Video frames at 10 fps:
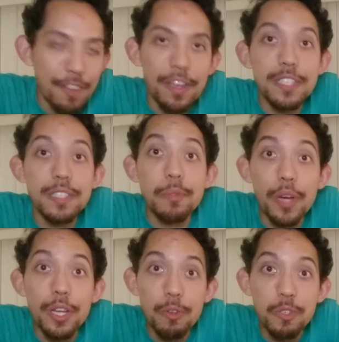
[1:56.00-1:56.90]
I've got some
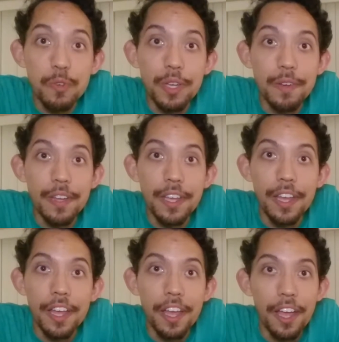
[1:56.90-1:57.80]
great news for you.
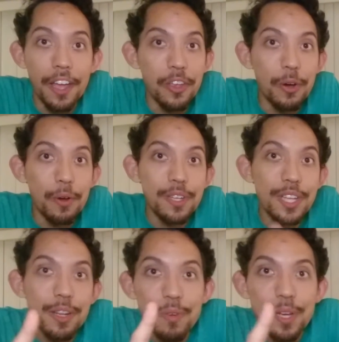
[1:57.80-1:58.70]
You only
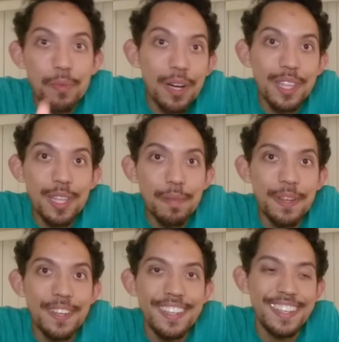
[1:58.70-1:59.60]
need to read one of
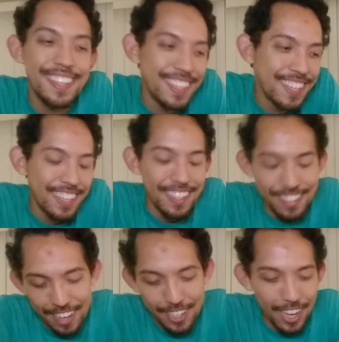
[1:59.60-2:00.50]

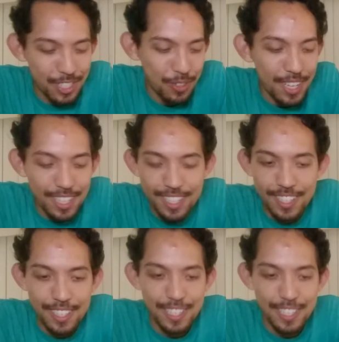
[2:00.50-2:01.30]
them. I tried it.